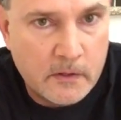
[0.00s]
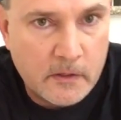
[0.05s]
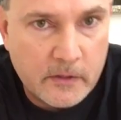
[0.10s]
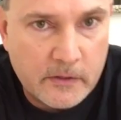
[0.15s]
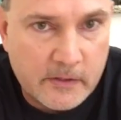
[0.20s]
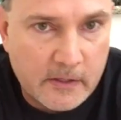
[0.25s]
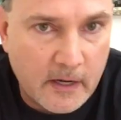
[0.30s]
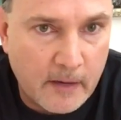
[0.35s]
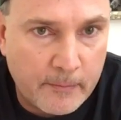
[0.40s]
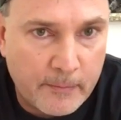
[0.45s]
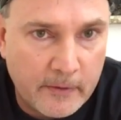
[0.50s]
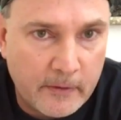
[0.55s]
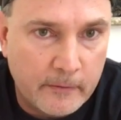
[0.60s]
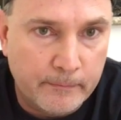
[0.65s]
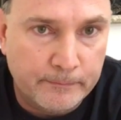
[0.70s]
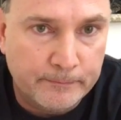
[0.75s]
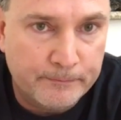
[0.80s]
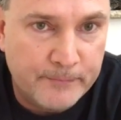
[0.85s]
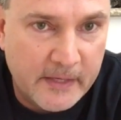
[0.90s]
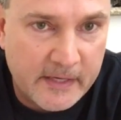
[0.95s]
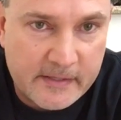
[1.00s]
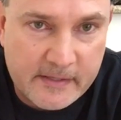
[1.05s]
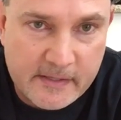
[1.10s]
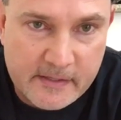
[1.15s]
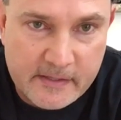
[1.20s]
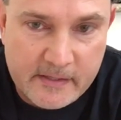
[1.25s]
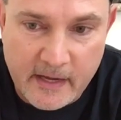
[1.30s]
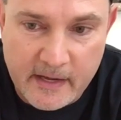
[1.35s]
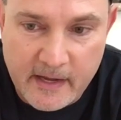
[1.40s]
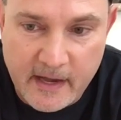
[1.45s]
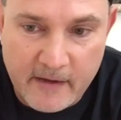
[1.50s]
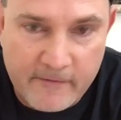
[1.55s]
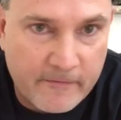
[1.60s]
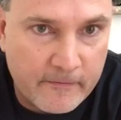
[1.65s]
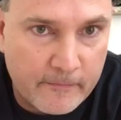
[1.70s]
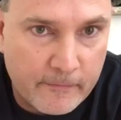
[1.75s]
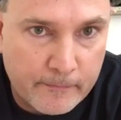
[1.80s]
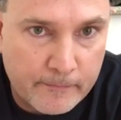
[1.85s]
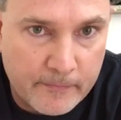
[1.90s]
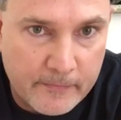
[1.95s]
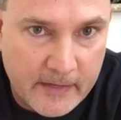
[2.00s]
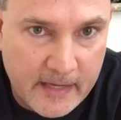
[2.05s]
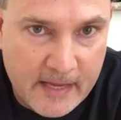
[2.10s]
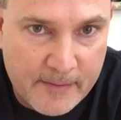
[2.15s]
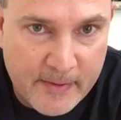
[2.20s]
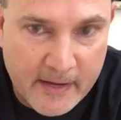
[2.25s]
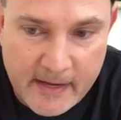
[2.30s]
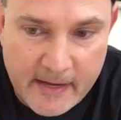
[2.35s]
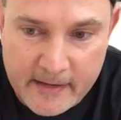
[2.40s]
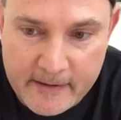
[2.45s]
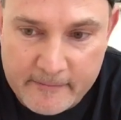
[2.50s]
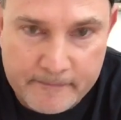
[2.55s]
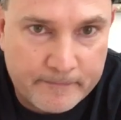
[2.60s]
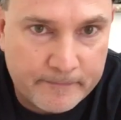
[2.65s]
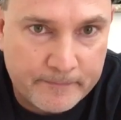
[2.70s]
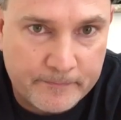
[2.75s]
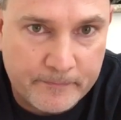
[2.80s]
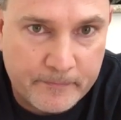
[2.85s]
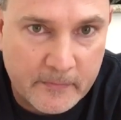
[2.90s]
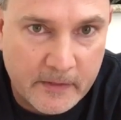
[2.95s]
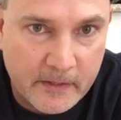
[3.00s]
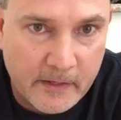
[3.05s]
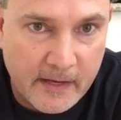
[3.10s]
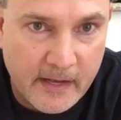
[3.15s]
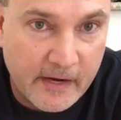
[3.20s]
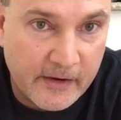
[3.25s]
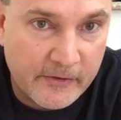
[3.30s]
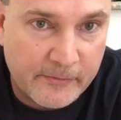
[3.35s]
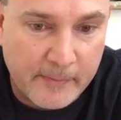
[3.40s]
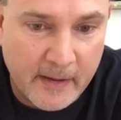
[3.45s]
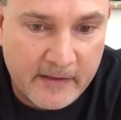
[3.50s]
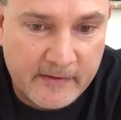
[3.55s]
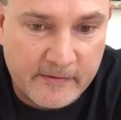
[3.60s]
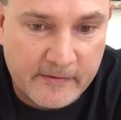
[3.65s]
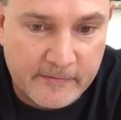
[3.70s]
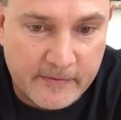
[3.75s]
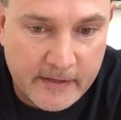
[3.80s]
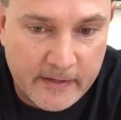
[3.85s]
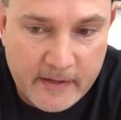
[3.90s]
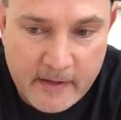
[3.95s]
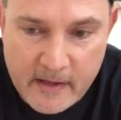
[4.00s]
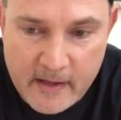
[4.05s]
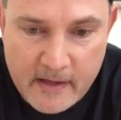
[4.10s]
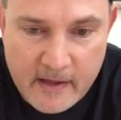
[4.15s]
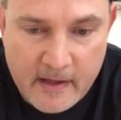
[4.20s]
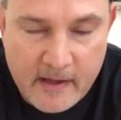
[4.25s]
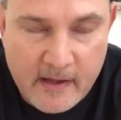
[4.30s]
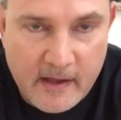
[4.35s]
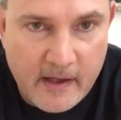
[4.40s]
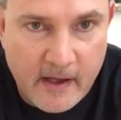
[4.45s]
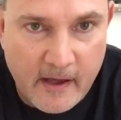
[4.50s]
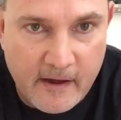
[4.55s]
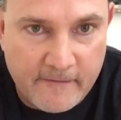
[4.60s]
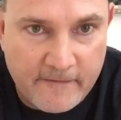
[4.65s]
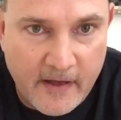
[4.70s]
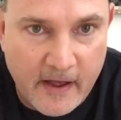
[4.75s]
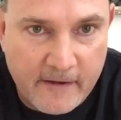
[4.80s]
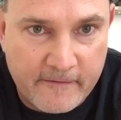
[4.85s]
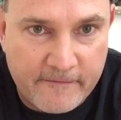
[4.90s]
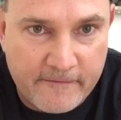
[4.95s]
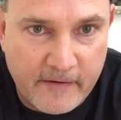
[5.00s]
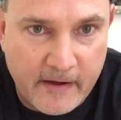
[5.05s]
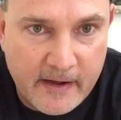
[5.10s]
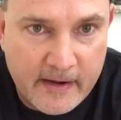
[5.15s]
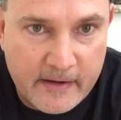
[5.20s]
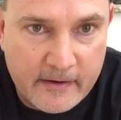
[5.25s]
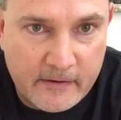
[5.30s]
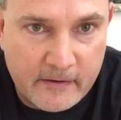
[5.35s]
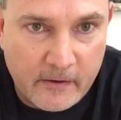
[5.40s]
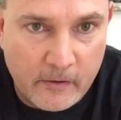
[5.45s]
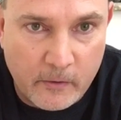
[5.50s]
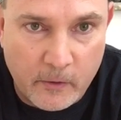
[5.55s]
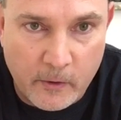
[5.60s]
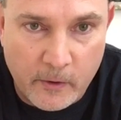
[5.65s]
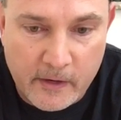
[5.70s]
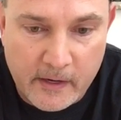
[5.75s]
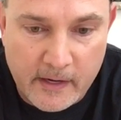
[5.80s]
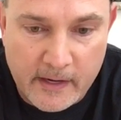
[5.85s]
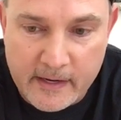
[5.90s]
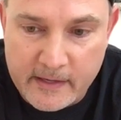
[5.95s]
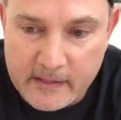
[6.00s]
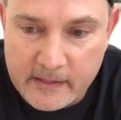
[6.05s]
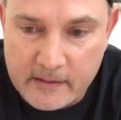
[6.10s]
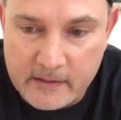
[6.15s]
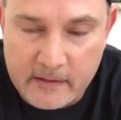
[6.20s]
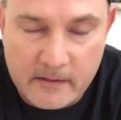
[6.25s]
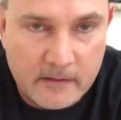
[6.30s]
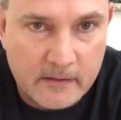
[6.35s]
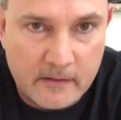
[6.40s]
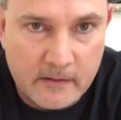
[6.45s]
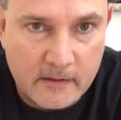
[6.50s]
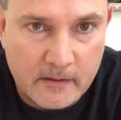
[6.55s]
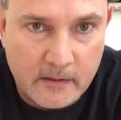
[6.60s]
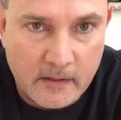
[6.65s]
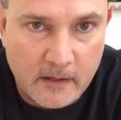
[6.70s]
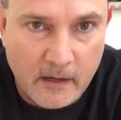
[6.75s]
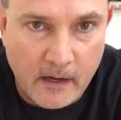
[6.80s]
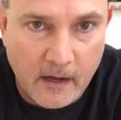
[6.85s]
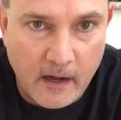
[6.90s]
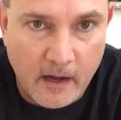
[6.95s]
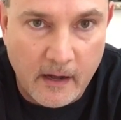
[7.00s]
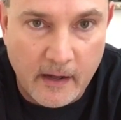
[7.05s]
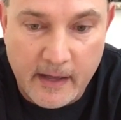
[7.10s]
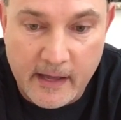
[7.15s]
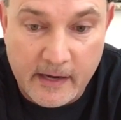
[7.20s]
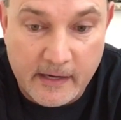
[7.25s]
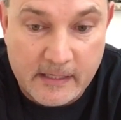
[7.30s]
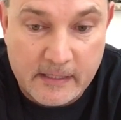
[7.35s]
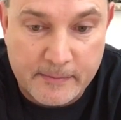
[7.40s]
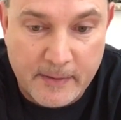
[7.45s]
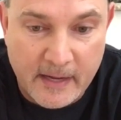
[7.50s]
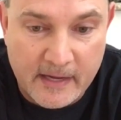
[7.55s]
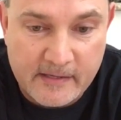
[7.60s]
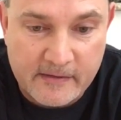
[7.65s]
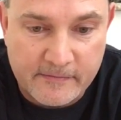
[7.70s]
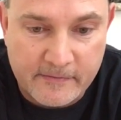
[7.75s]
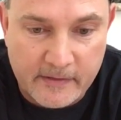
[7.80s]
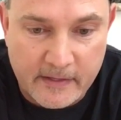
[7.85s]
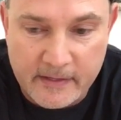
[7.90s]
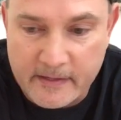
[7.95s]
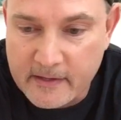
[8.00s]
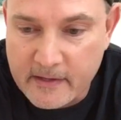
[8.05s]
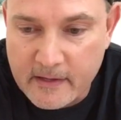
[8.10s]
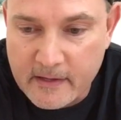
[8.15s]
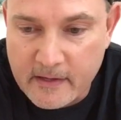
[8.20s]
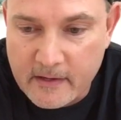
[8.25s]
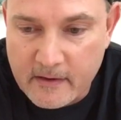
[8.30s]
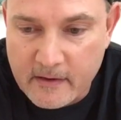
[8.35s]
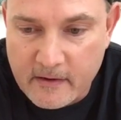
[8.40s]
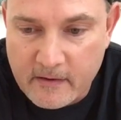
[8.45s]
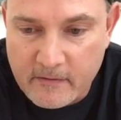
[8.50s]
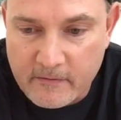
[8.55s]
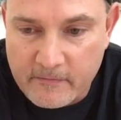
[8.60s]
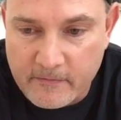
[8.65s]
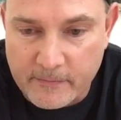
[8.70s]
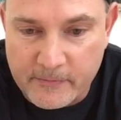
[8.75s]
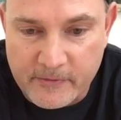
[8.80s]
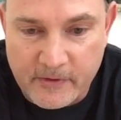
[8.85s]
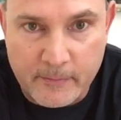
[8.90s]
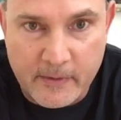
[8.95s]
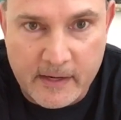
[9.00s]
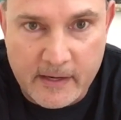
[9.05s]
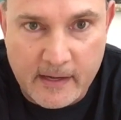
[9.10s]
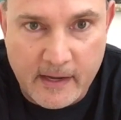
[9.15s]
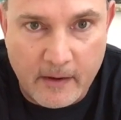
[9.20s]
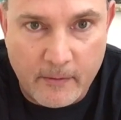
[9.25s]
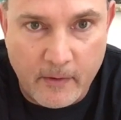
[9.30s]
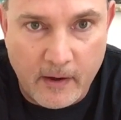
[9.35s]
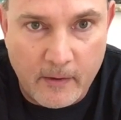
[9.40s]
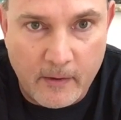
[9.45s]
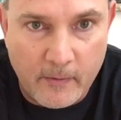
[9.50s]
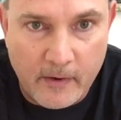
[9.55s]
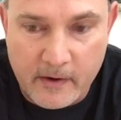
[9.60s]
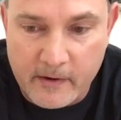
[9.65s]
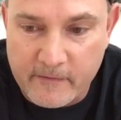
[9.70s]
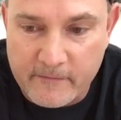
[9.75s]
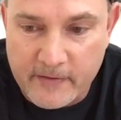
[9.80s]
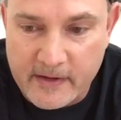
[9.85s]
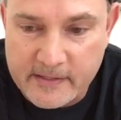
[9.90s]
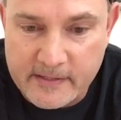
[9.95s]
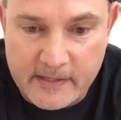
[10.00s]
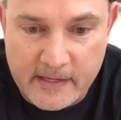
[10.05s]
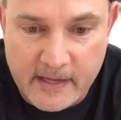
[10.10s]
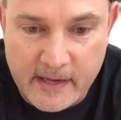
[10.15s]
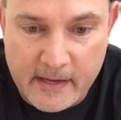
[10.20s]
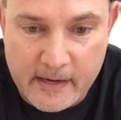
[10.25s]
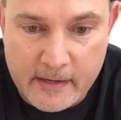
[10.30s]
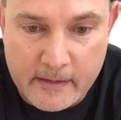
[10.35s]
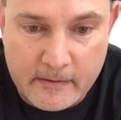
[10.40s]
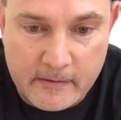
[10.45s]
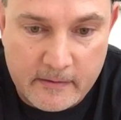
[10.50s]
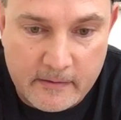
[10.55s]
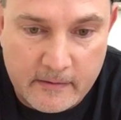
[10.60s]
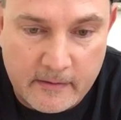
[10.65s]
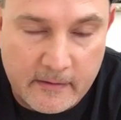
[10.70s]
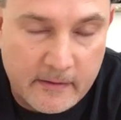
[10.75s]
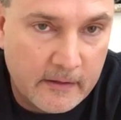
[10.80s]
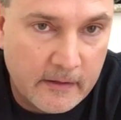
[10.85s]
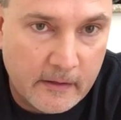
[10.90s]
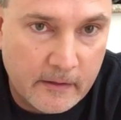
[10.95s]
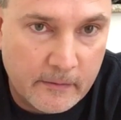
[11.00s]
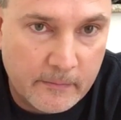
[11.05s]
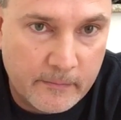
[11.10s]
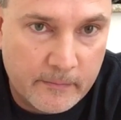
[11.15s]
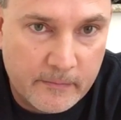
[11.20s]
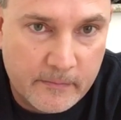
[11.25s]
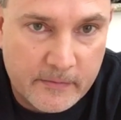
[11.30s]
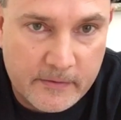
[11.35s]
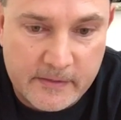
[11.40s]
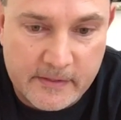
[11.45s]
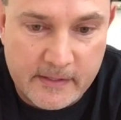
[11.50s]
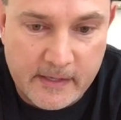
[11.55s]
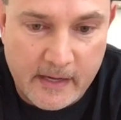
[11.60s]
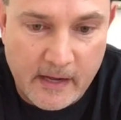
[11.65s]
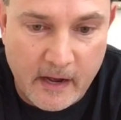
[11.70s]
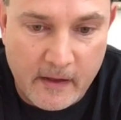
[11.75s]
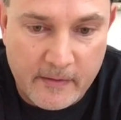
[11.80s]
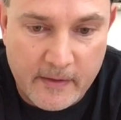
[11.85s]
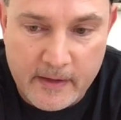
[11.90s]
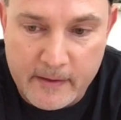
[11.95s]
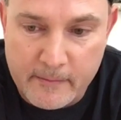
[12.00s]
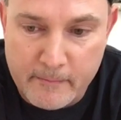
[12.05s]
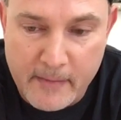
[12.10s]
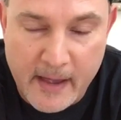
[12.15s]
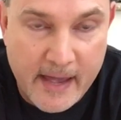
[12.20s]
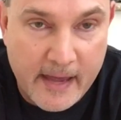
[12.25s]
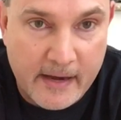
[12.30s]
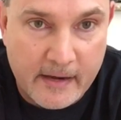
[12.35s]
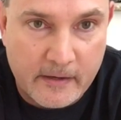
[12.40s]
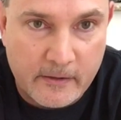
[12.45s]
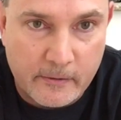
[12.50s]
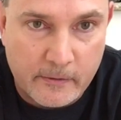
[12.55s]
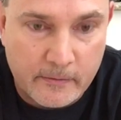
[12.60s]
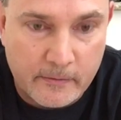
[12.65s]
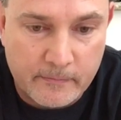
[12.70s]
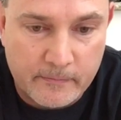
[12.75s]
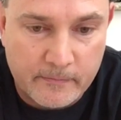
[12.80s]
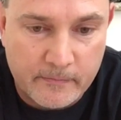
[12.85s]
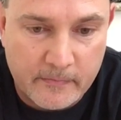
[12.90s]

Here's a couple pieces I got from eBay, inexpensively. And if I could find, Orgonite inexpensively from somebody, I want to investigate it and, see how they made it, or